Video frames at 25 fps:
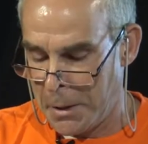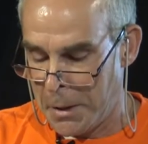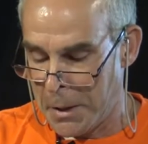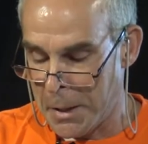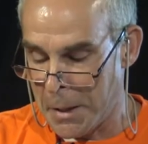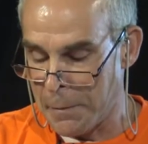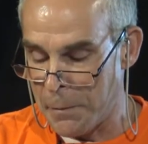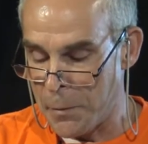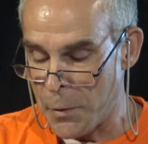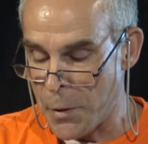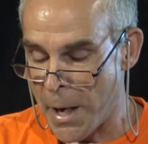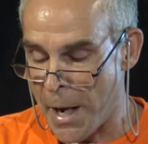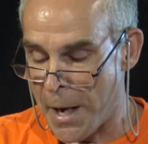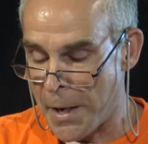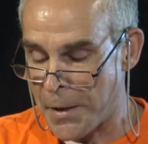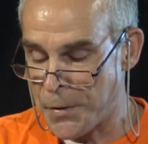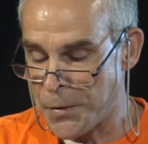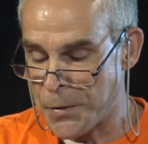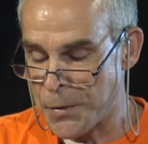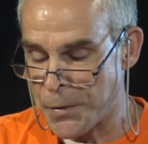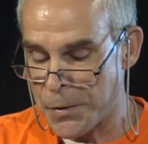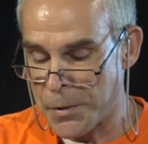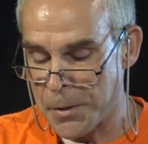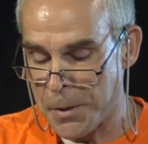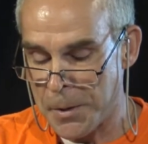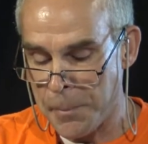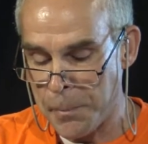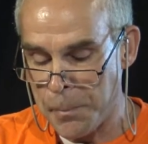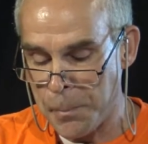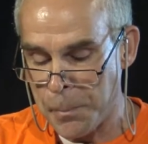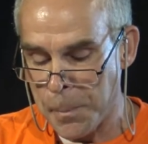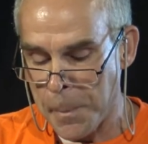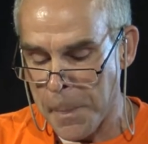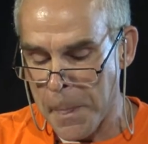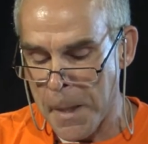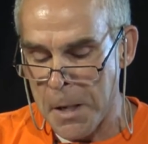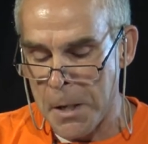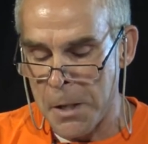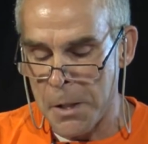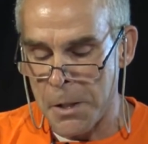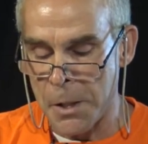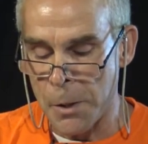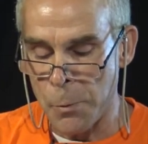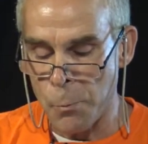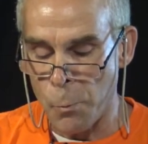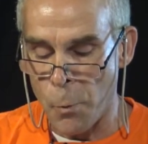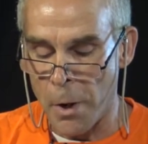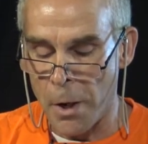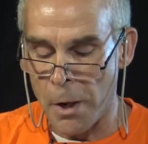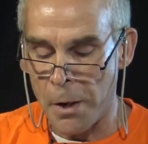If yes,
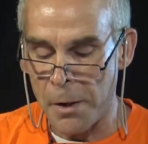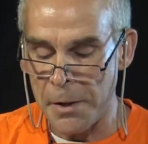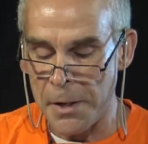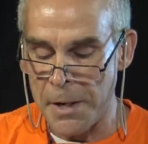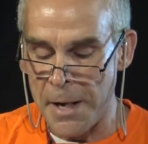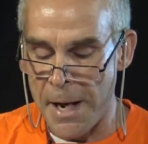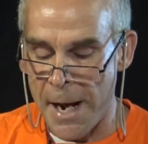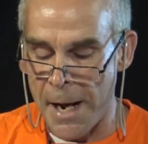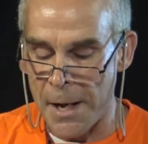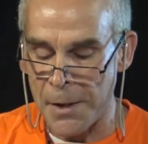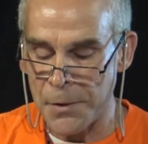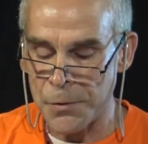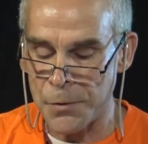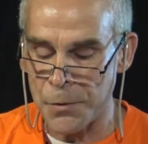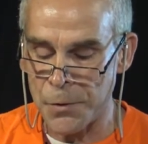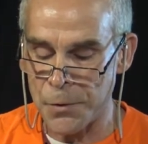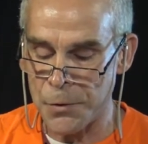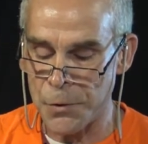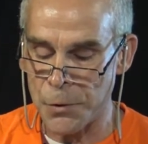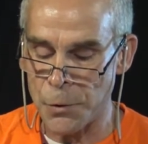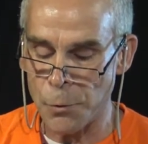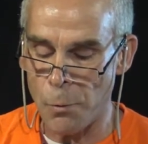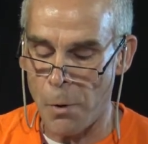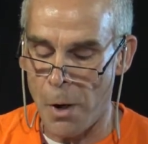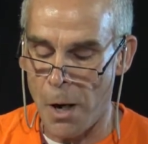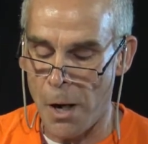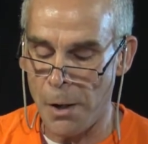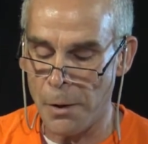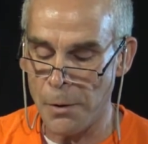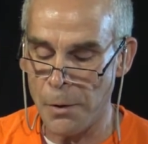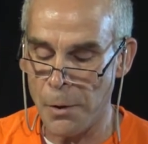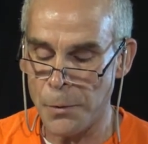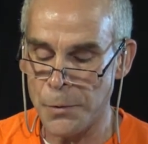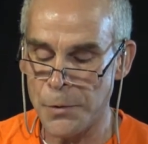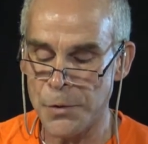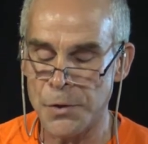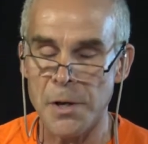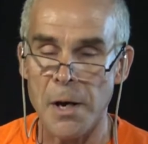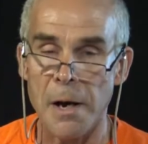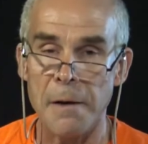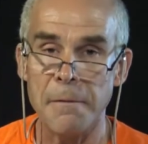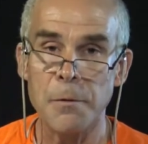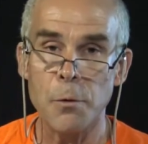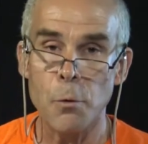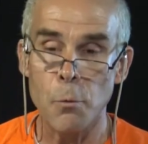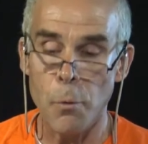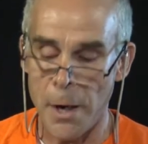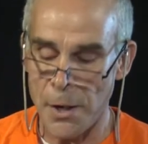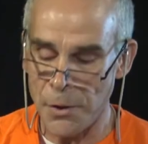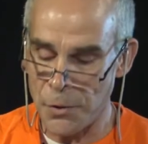then where are the answers to all those tough
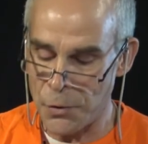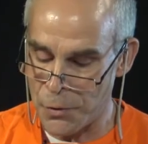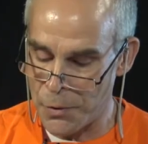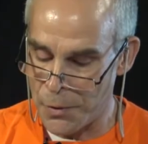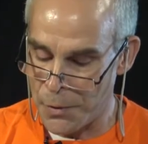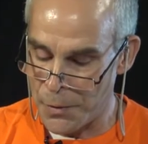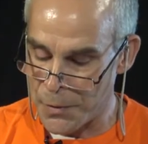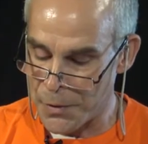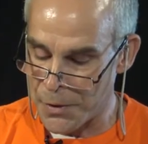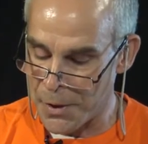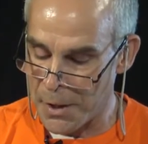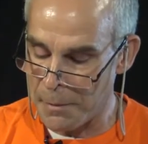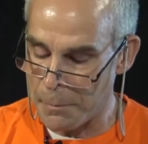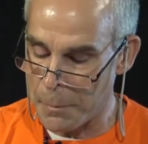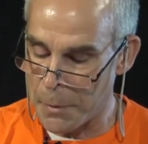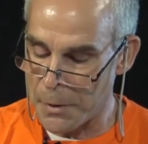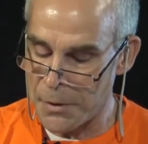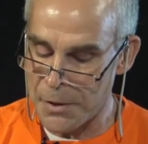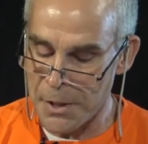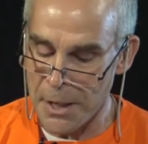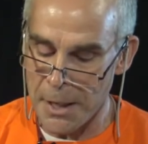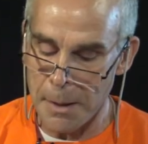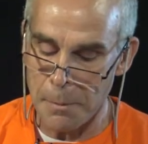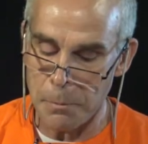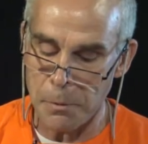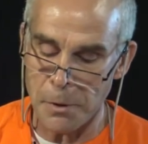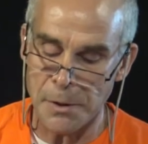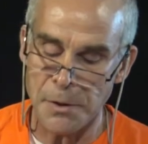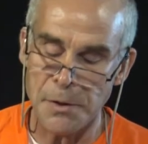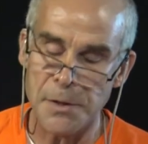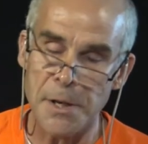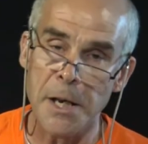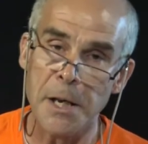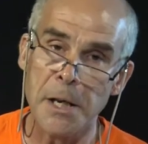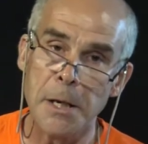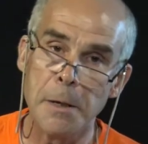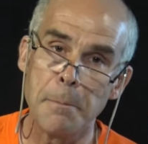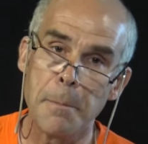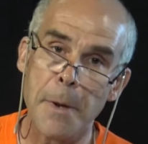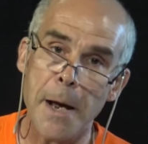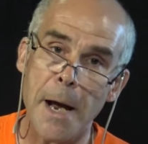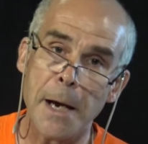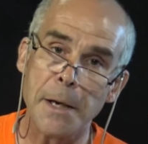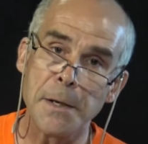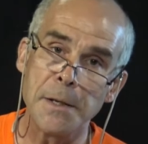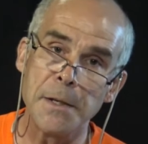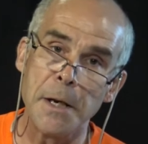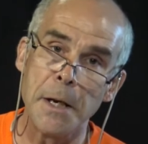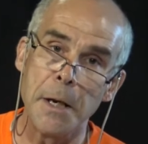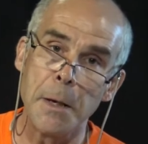questions they've been tabling dating
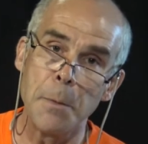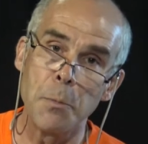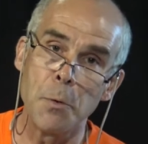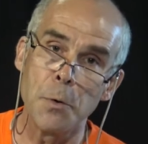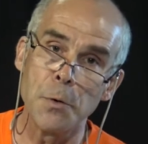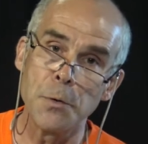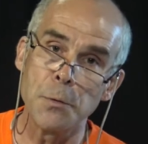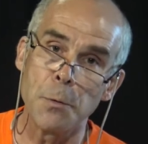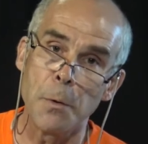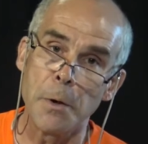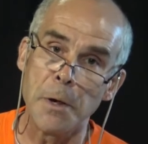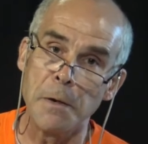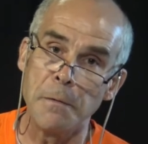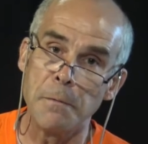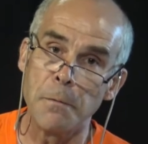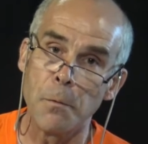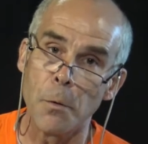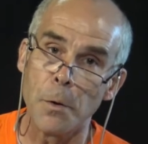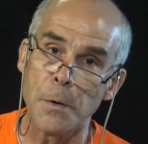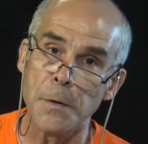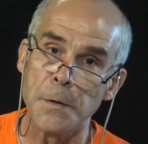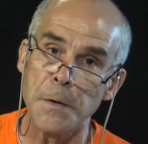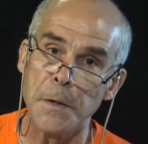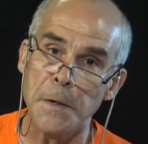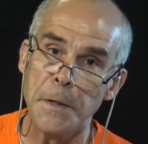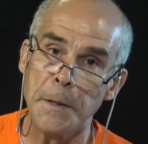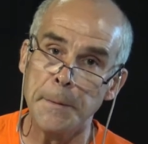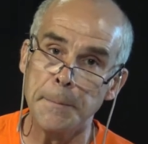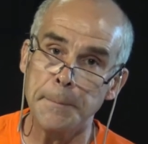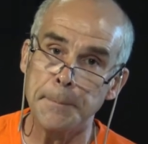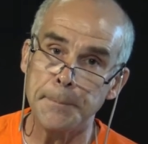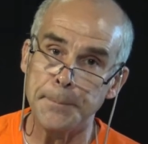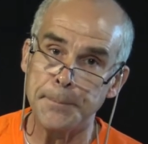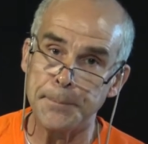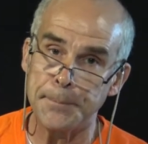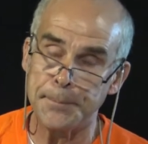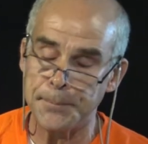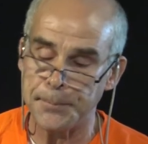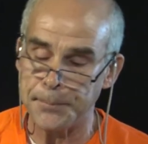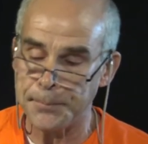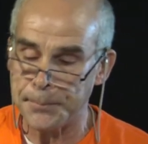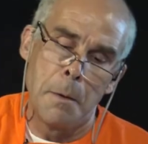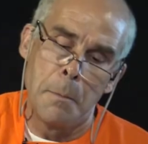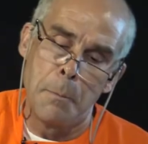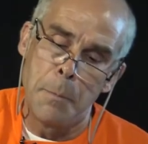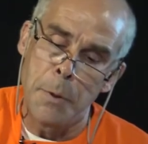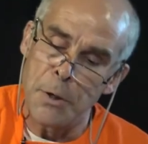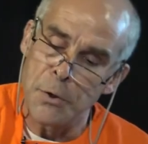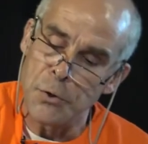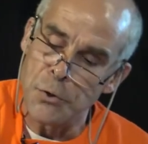back to April 2014?
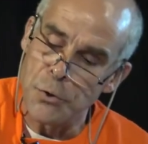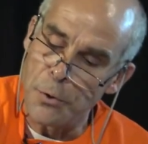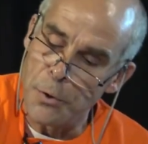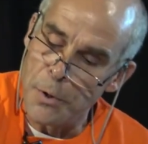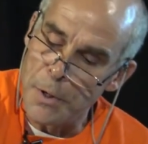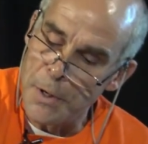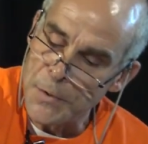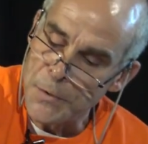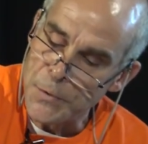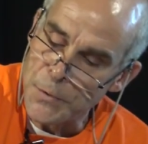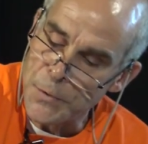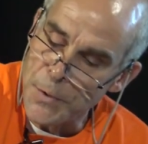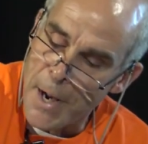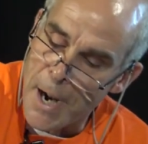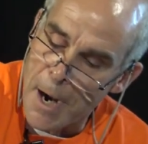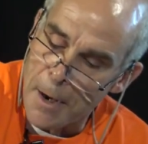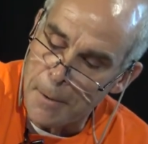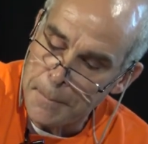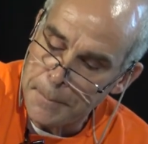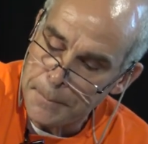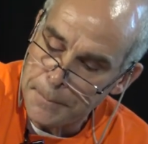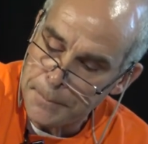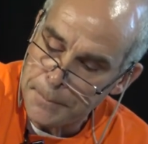Picture this now.